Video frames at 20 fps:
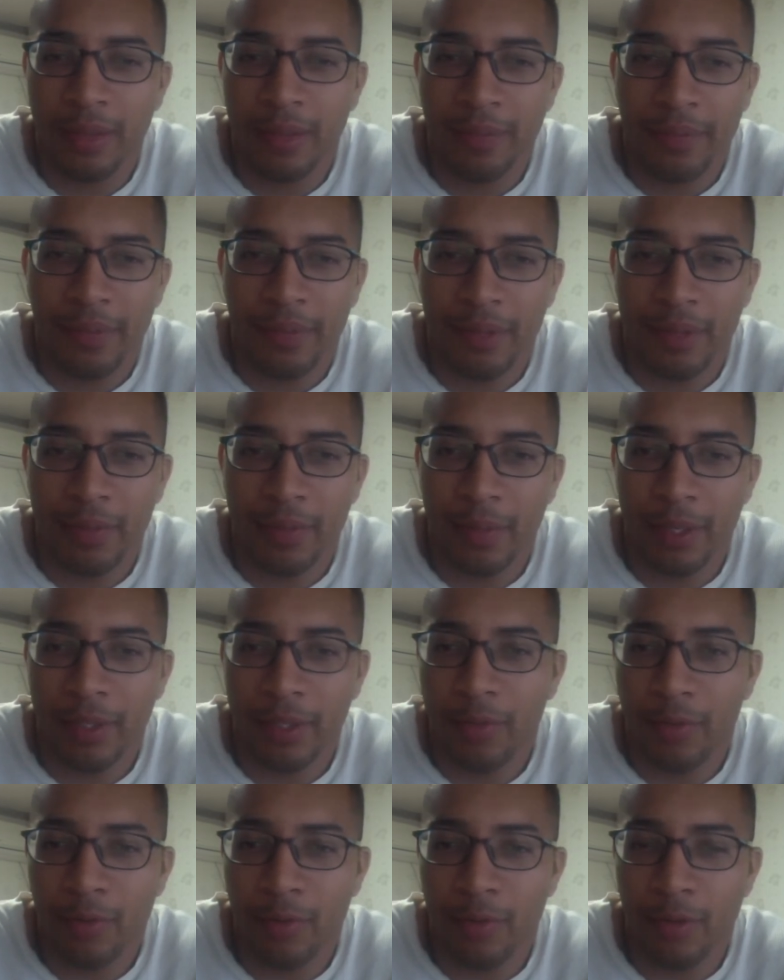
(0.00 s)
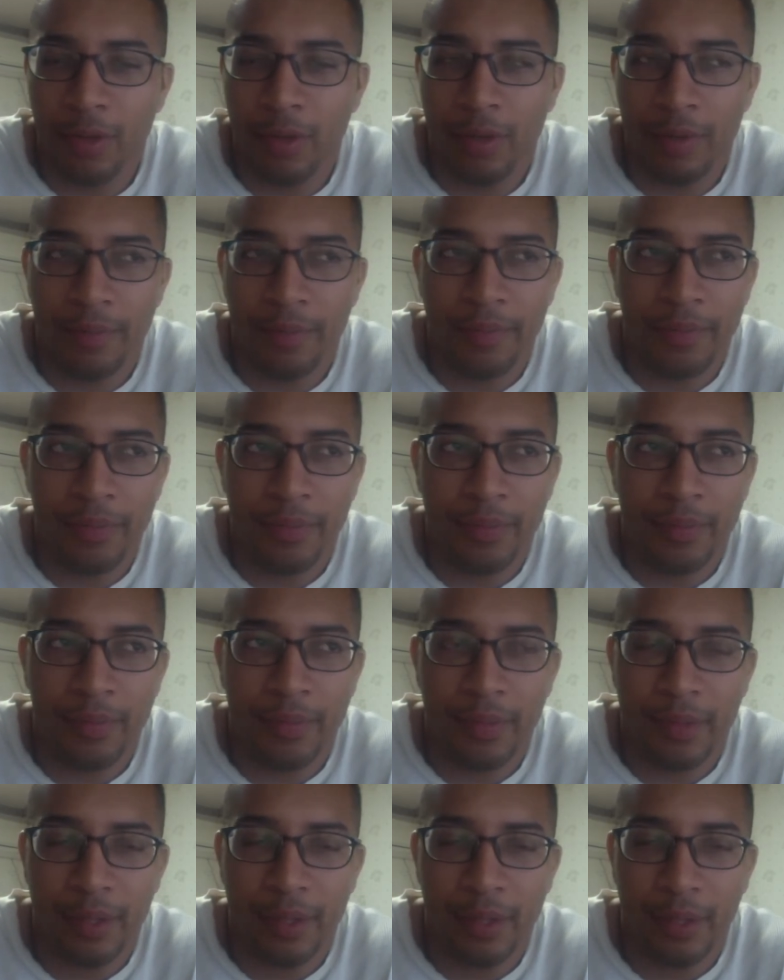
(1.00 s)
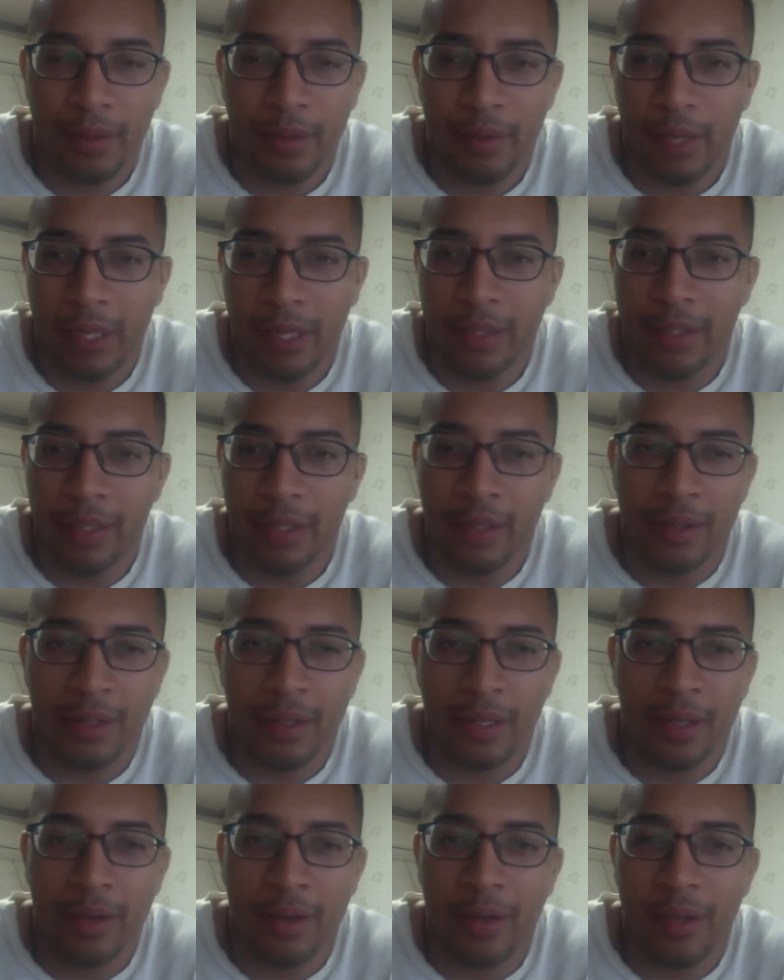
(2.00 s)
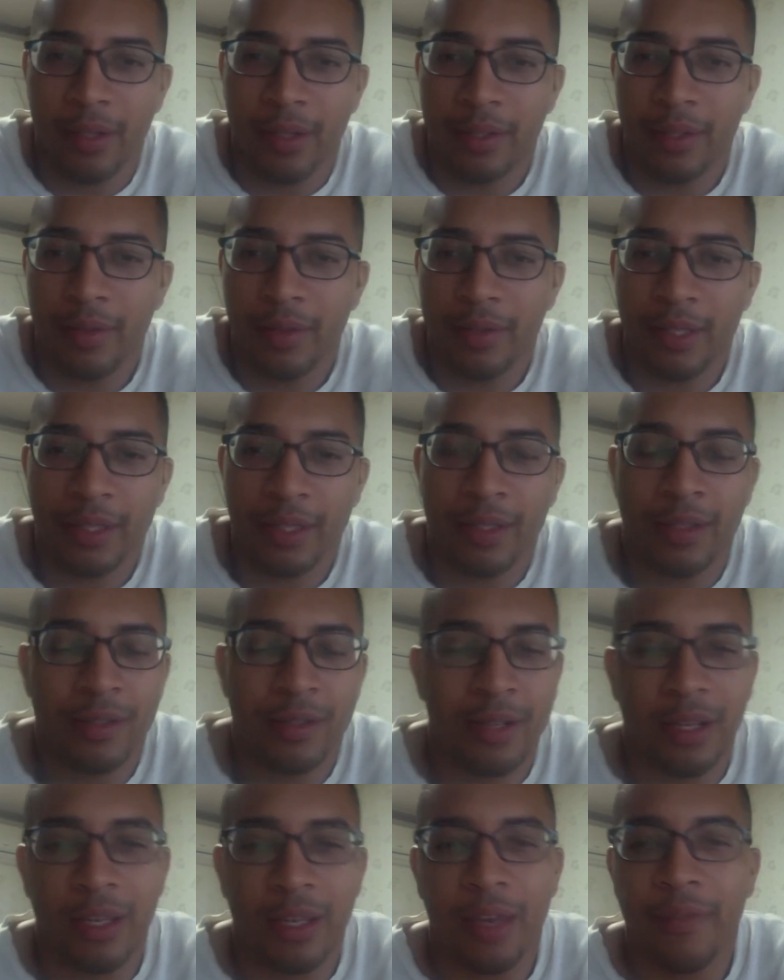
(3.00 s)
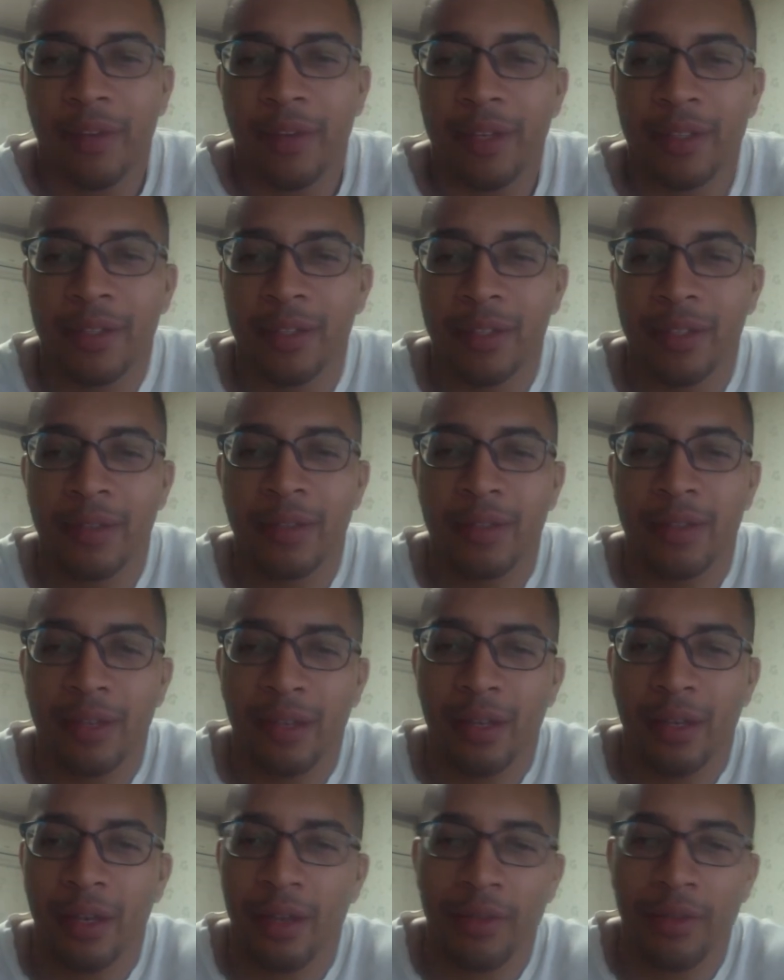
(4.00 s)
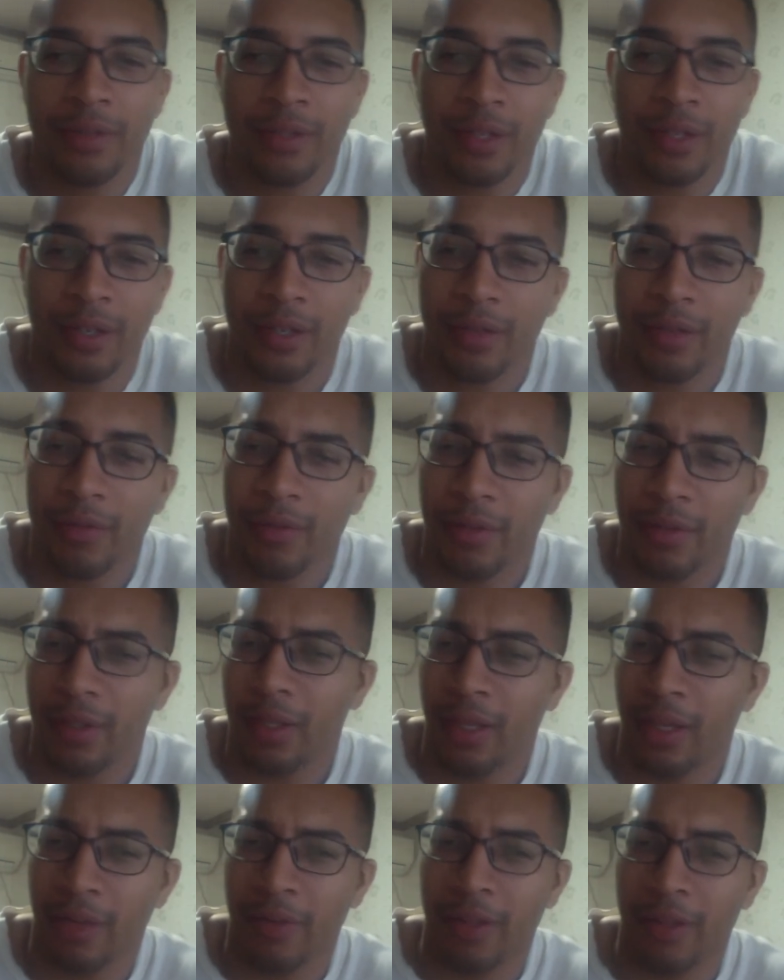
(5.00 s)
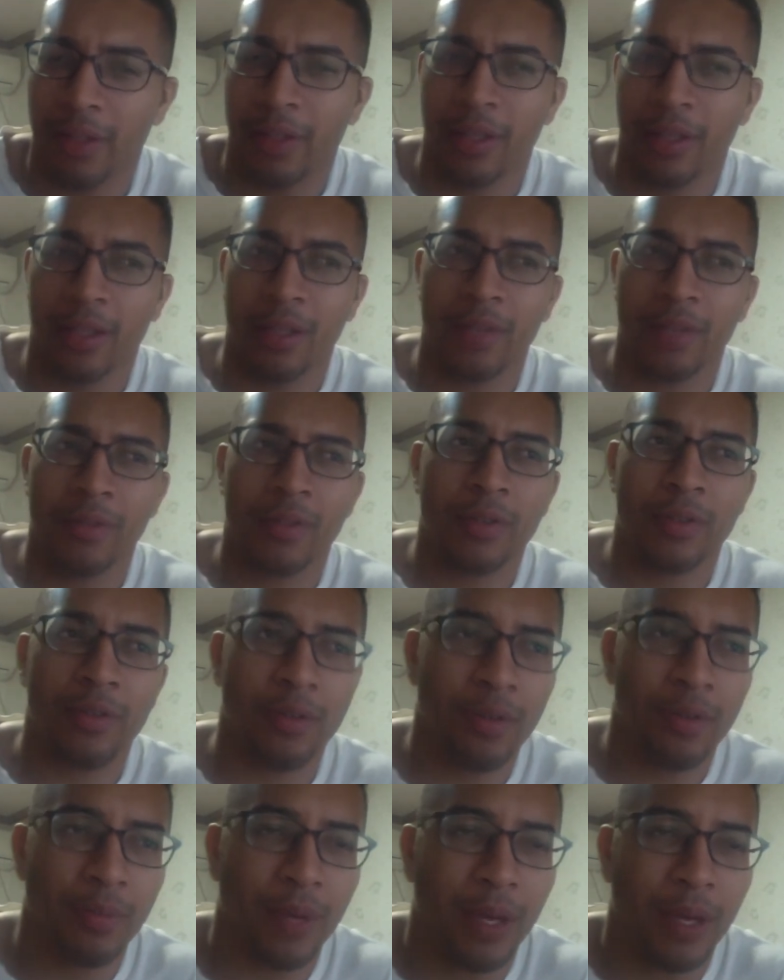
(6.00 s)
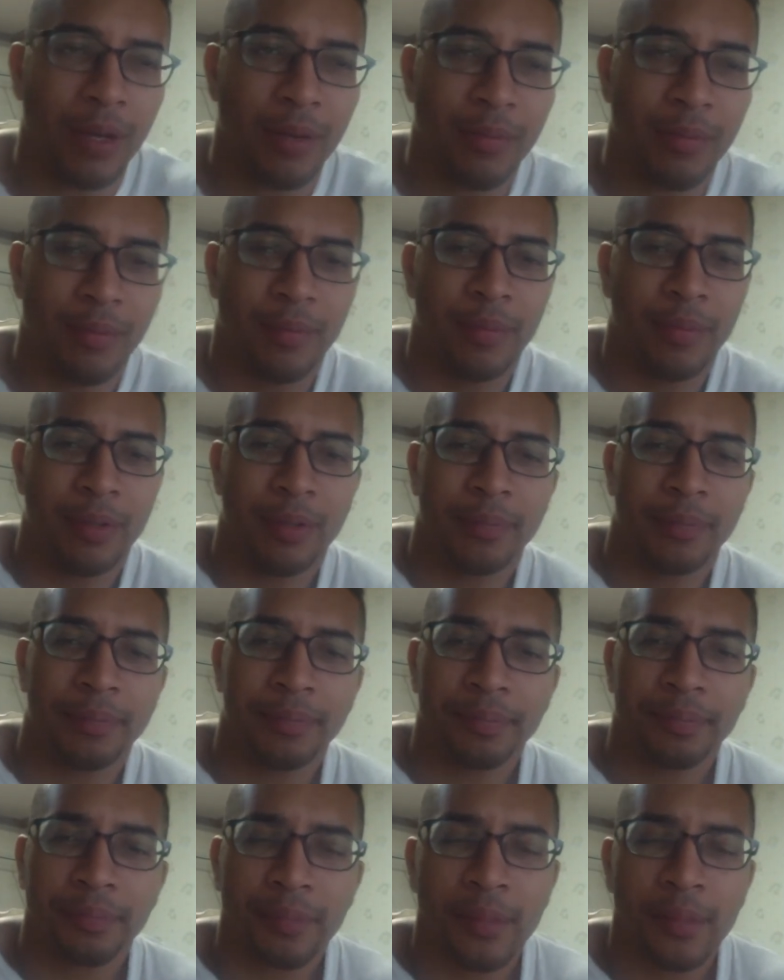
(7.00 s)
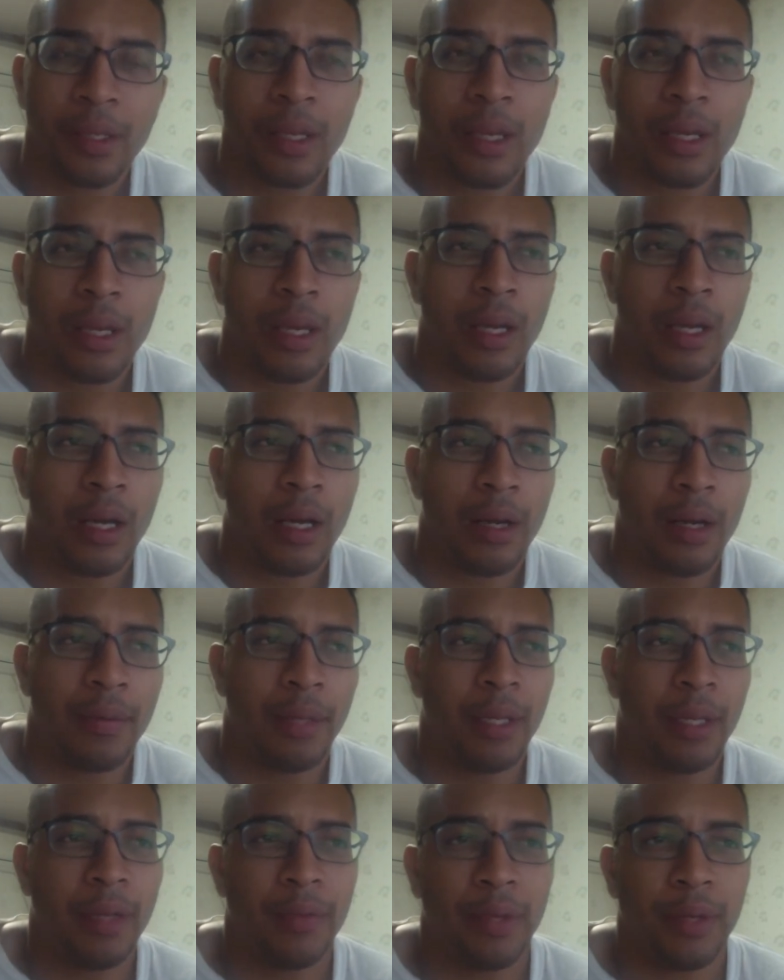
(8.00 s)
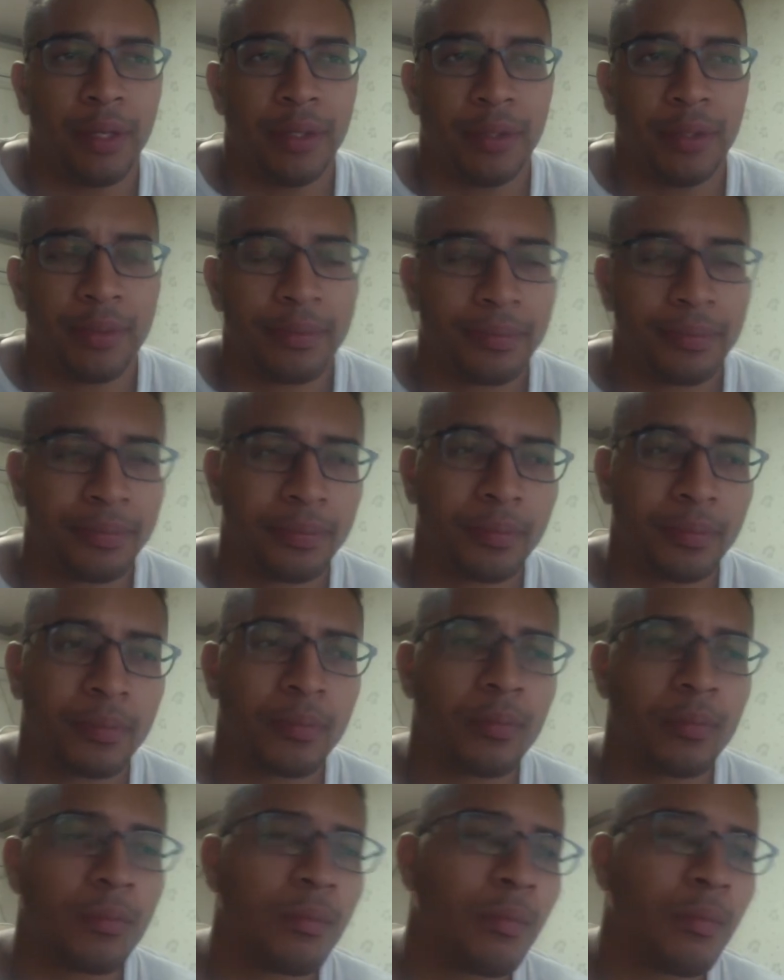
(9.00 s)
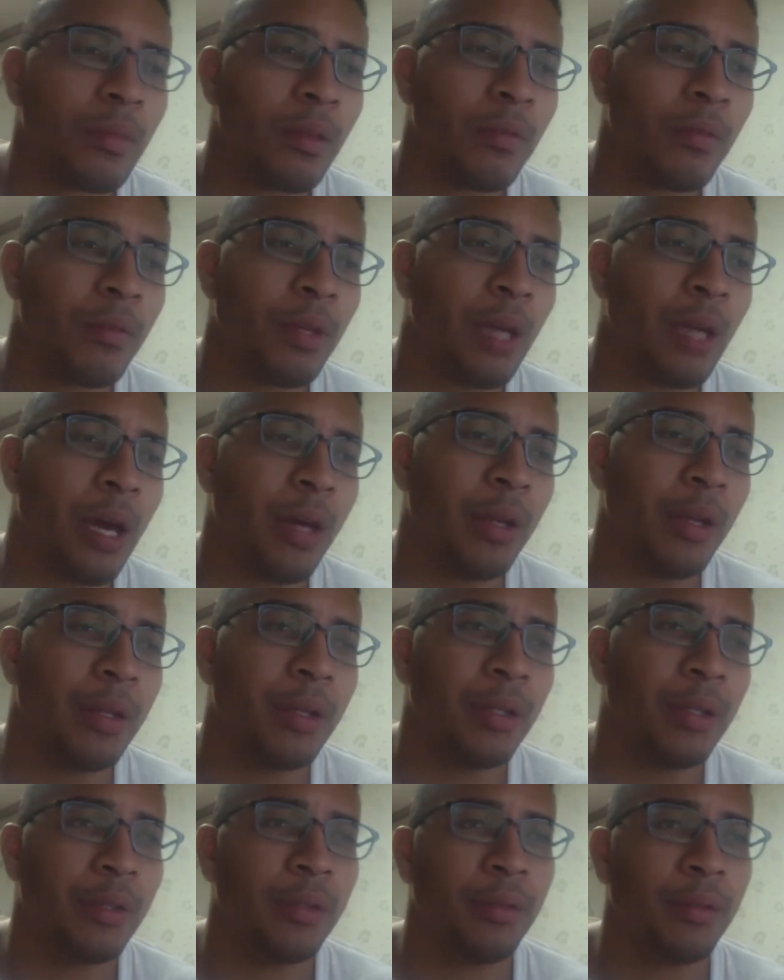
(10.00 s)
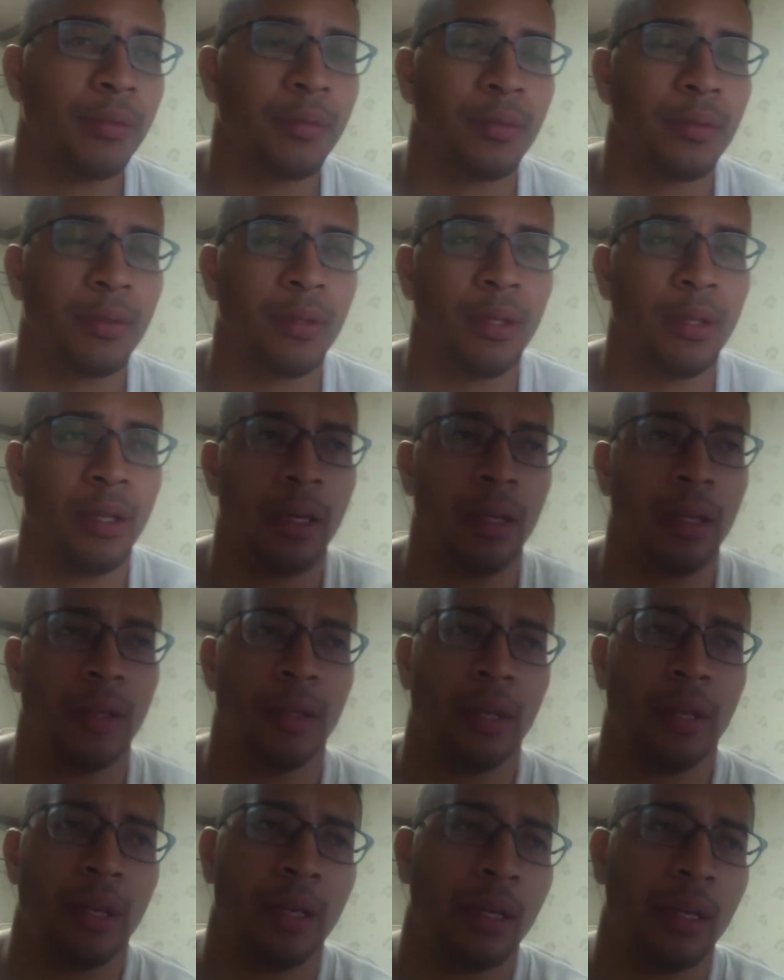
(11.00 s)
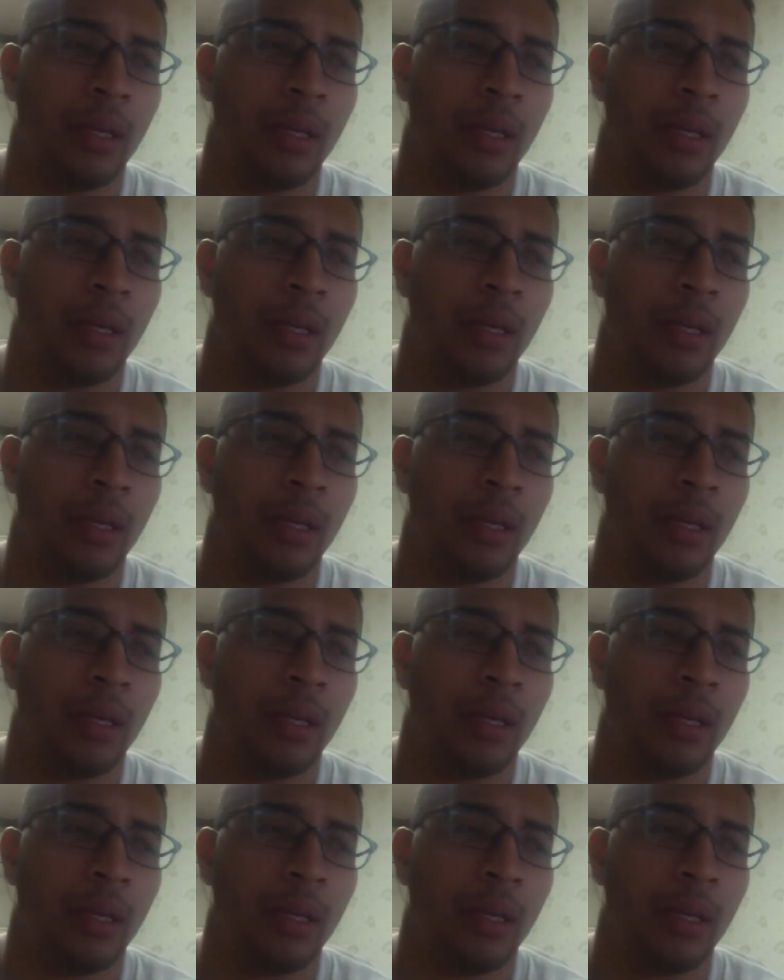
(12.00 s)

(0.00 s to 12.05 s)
this much or 18. Like all I saw was 18, so I gave 18, and the others didn't really give anything, and he was cool about it. But anyways, we got in, and then